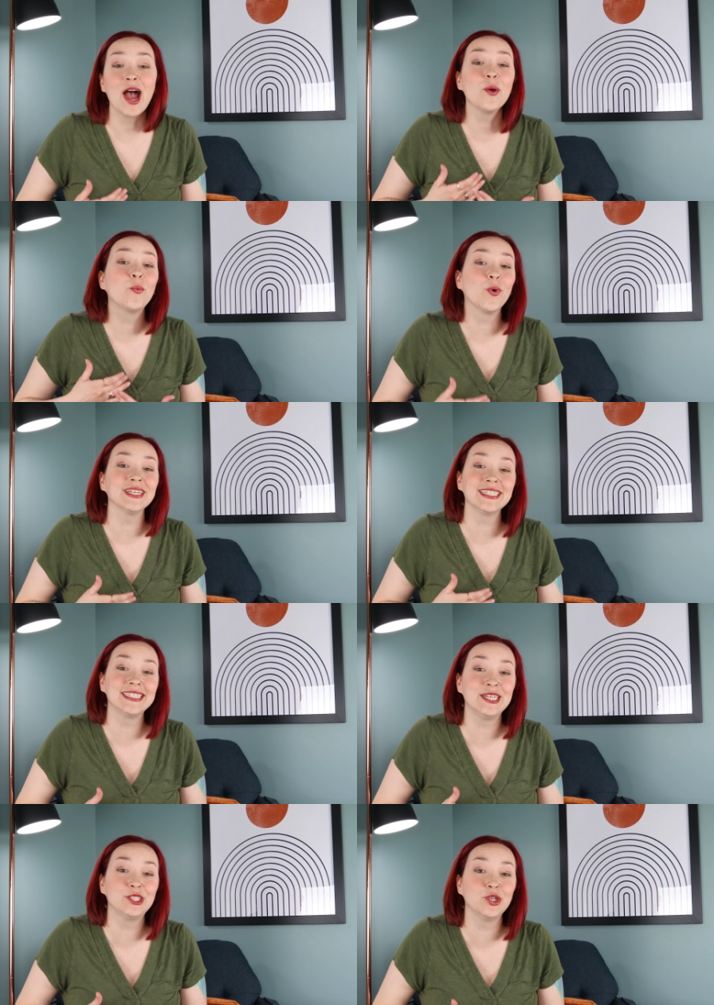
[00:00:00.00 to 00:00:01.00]
I want to
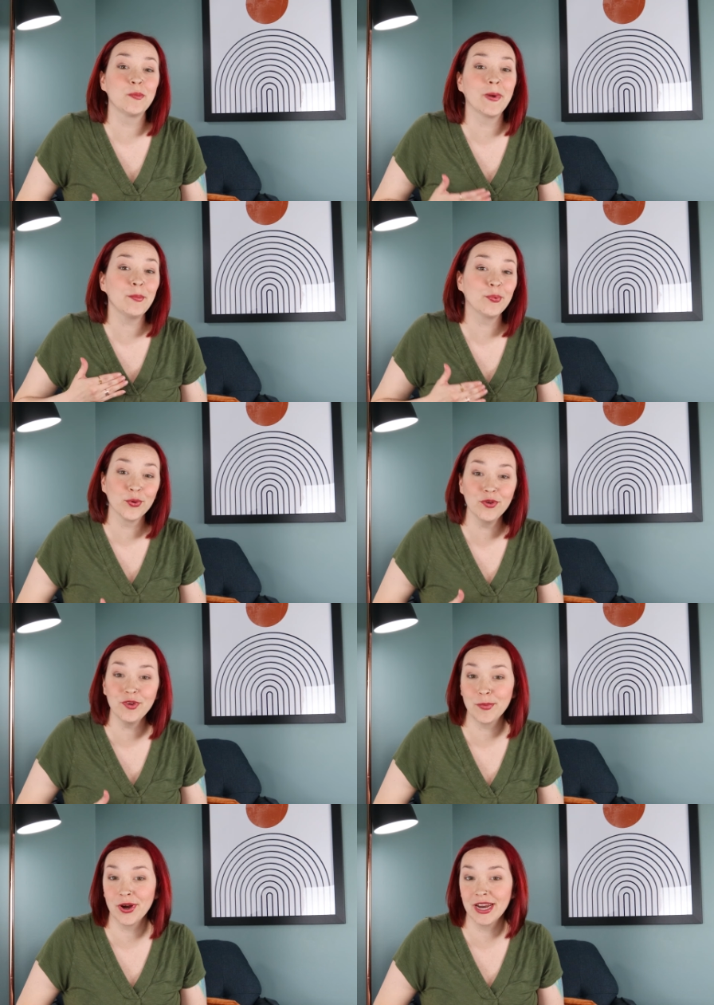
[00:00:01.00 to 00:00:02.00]
teach you my
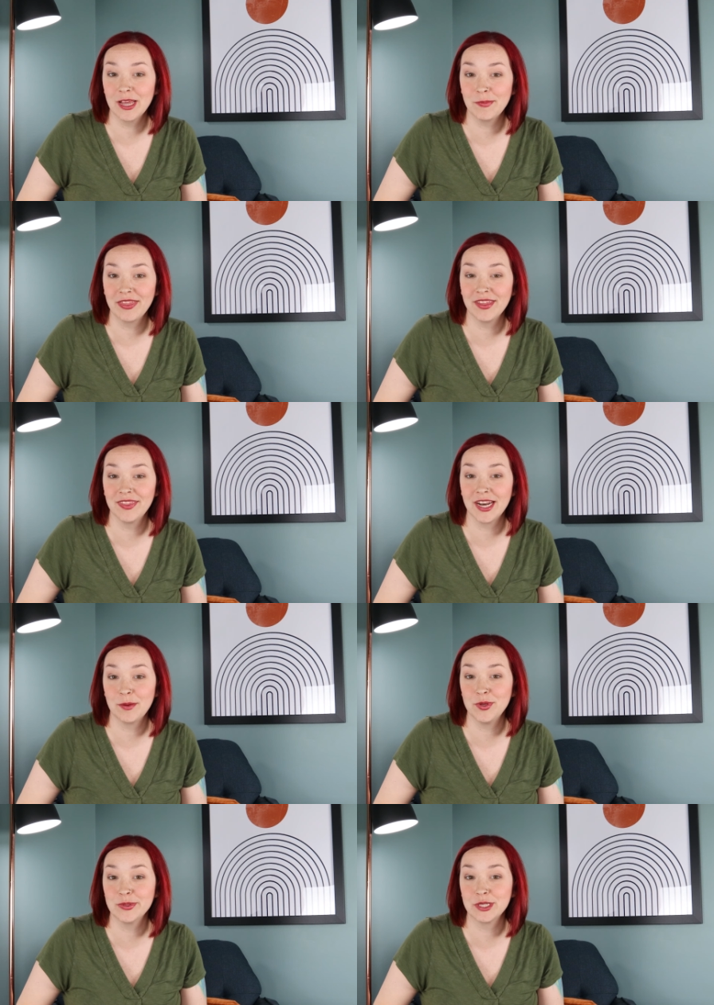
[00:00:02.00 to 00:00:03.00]
proven marketing method that
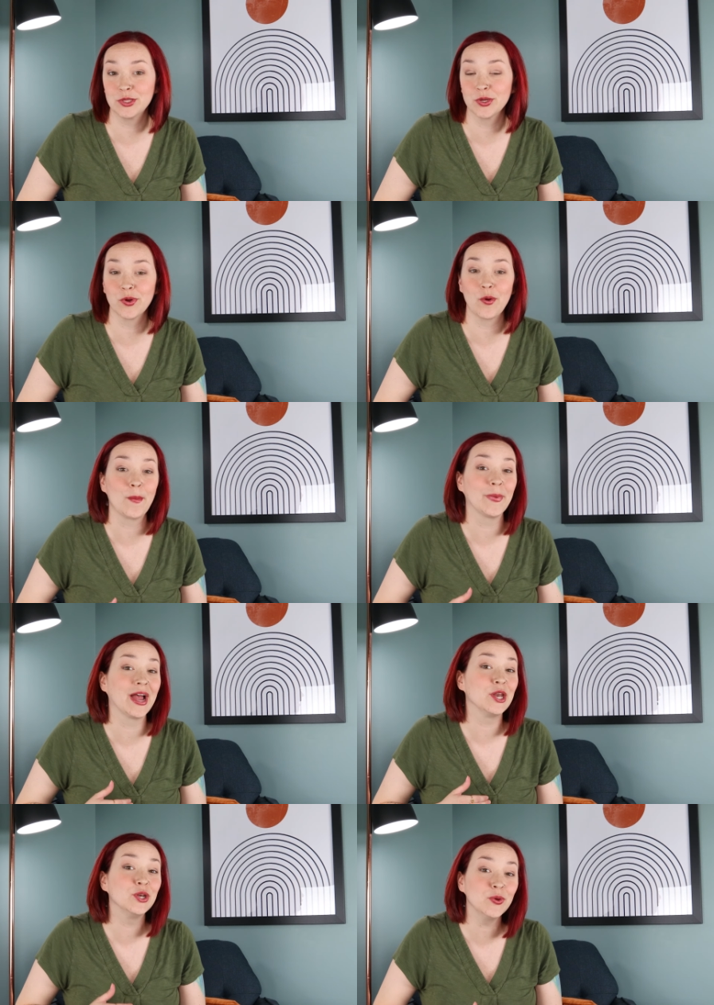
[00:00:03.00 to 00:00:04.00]
I'm using to grow
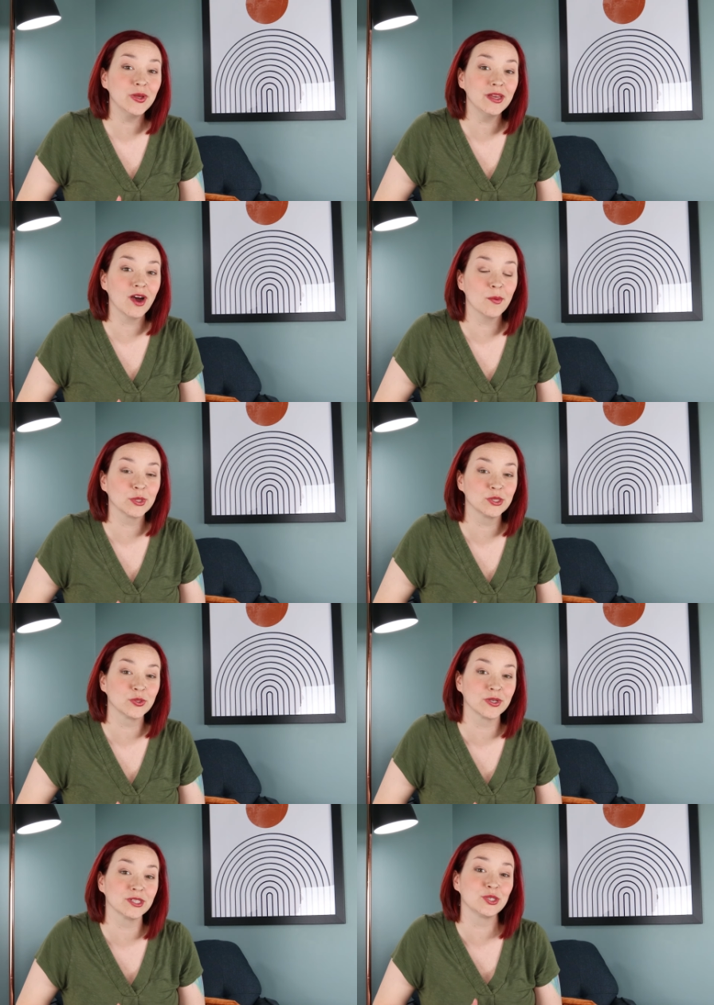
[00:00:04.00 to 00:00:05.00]
my new e-commerce
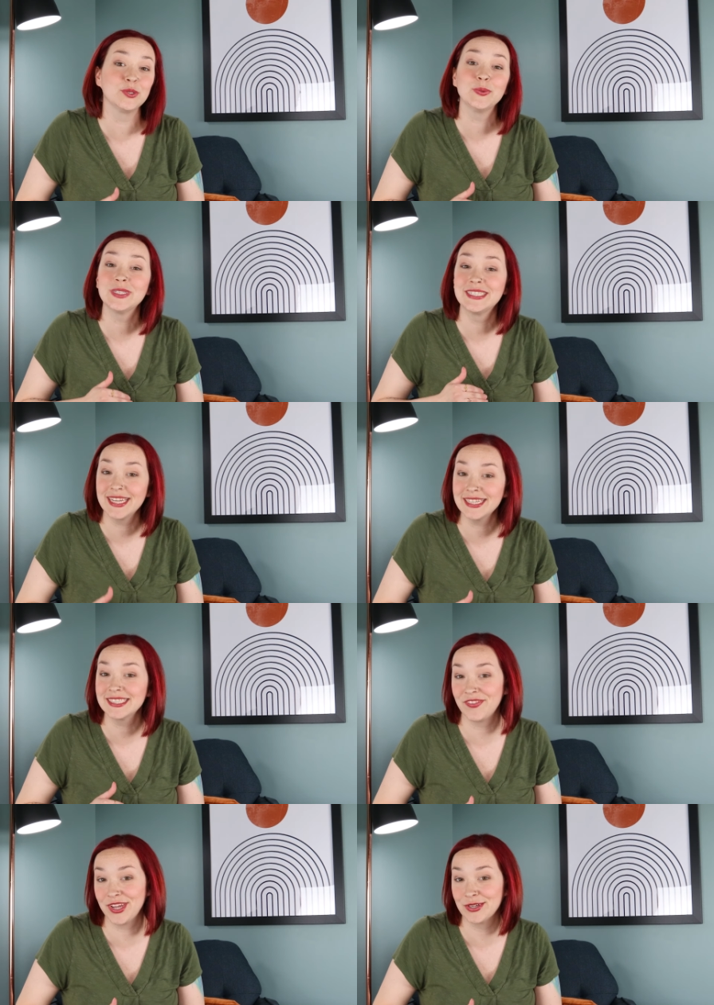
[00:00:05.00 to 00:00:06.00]
stores to
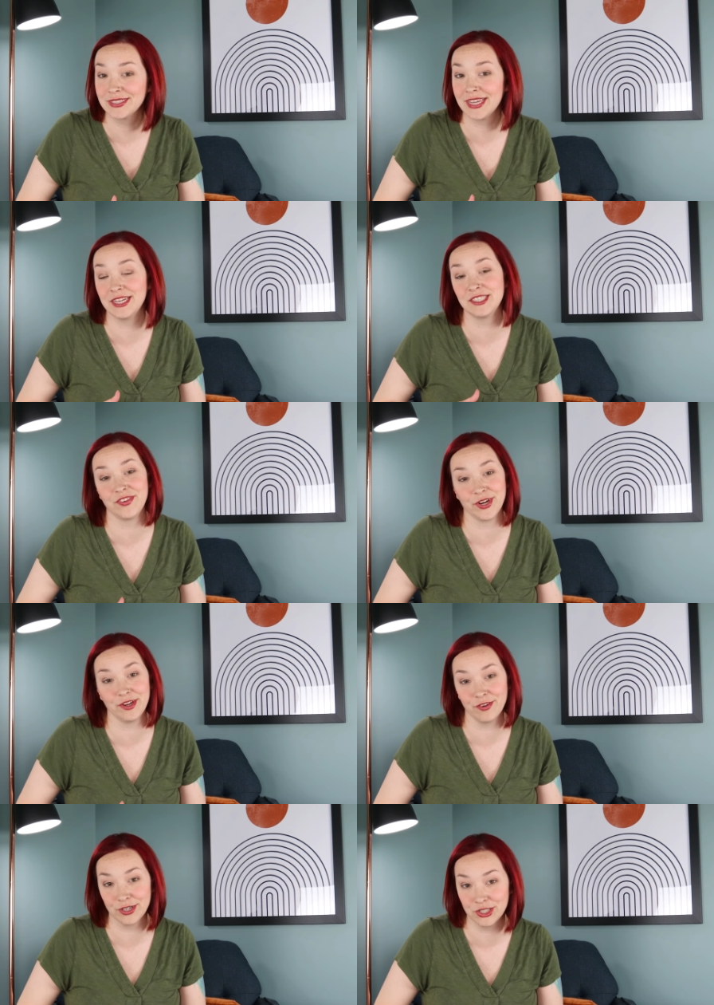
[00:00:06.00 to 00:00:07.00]
six figures in its
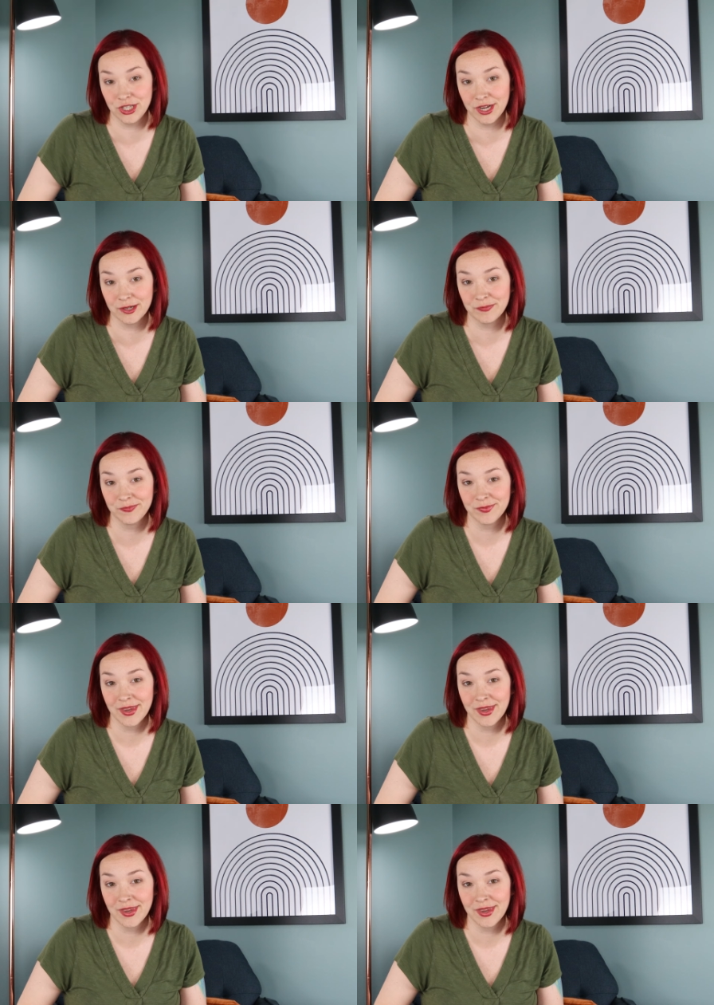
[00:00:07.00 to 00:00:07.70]
very first year.